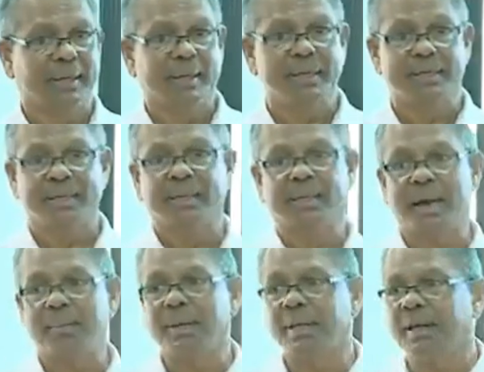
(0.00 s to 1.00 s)
In
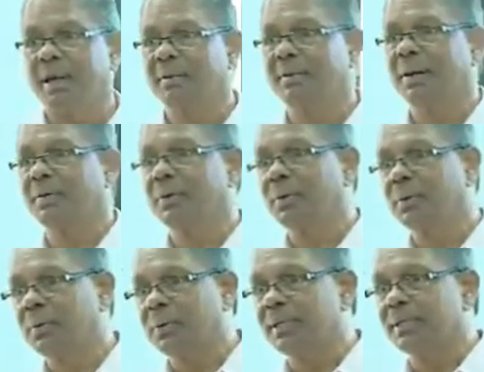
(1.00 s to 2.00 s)
Chintame Jnana, what we
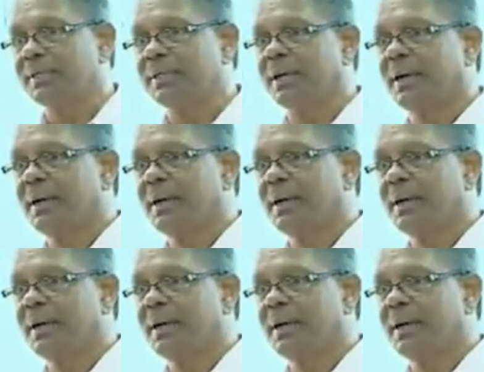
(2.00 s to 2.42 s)
do is